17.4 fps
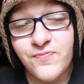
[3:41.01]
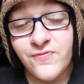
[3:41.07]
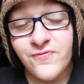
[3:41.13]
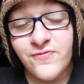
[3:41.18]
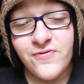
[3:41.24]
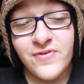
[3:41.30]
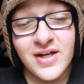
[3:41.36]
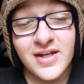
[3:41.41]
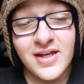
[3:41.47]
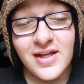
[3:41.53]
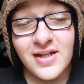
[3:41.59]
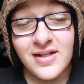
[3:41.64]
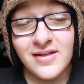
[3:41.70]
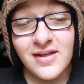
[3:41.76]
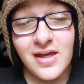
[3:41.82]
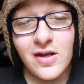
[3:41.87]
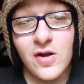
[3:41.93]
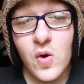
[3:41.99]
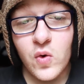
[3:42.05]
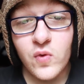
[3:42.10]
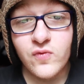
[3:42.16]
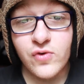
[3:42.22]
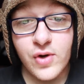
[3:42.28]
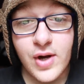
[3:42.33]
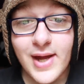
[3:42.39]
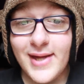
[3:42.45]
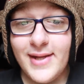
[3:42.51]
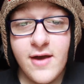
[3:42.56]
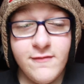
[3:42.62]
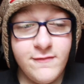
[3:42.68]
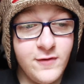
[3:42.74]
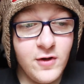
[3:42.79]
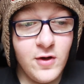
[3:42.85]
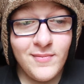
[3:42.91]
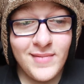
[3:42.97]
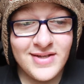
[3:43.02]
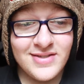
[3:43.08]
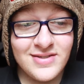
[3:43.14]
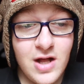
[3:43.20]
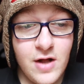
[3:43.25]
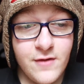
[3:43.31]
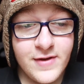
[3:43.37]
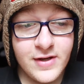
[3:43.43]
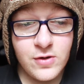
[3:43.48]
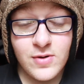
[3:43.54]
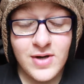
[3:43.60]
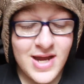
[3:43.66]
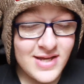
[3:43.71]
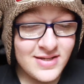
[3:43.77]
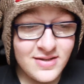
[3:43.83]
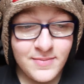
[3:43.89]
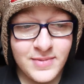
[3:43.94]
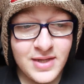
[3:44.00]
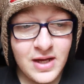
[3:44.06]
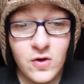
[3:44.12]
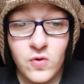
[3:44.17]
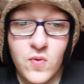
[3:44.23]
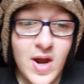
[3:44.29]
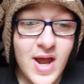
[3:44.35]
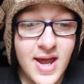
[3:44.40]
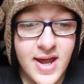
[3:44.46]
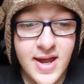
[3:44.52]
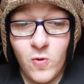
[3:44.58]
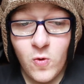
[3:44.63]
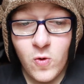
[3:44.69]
fucking get over it and film myself and create something great,